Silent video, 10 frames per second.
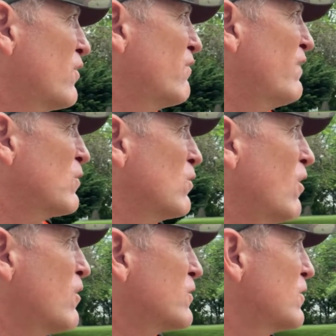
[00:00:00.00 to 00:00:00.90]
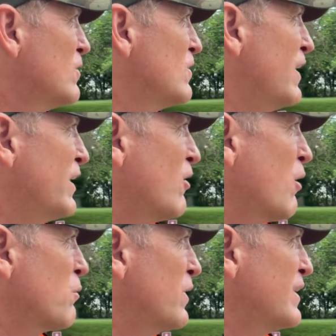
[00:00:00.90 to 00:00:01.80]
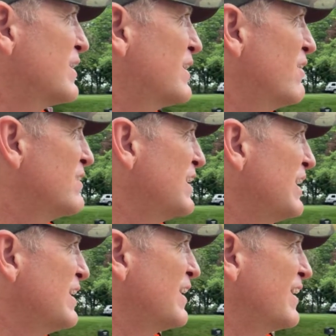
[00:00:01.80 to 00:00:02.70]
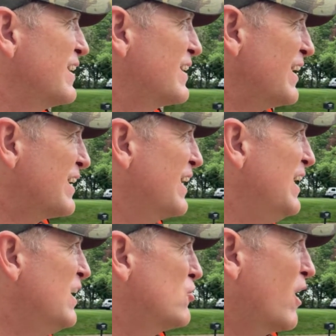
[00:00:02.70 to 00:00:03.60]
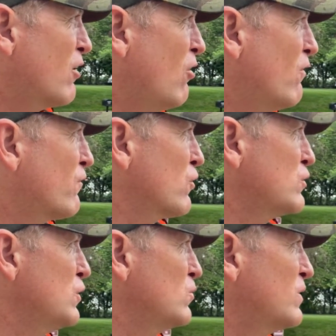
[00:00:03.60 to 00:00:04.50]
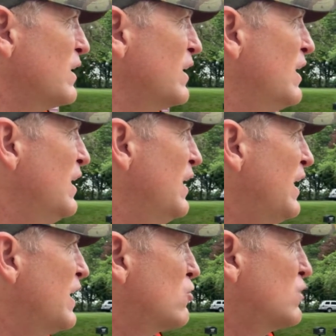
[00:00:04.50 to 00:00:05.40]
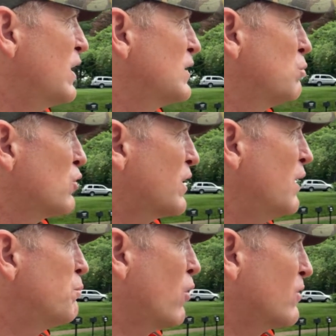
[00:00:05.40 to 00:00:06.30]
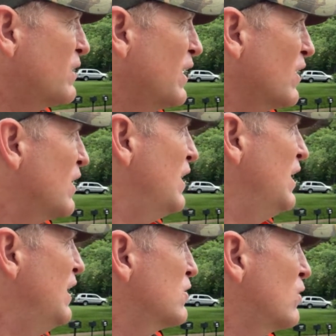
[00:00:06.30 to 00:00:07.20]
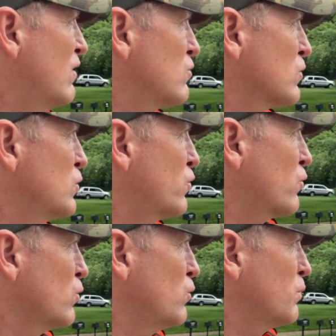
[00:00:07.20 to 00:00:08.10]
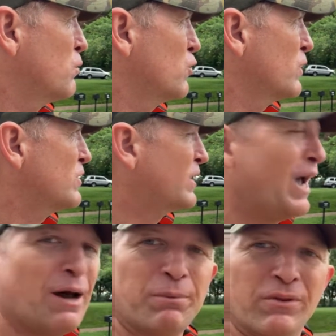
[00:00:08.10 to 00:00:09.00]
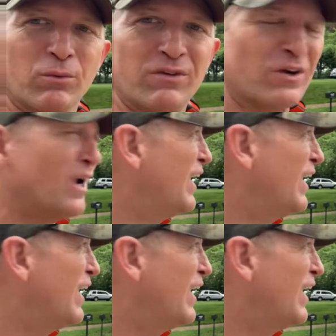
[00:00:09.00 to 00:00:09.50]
the Federal Arsenal and Armory in seventeen ninety-six. John Hall first used the interchangeable gun parts here. Travel route through the Blue Ridge Gap and the river.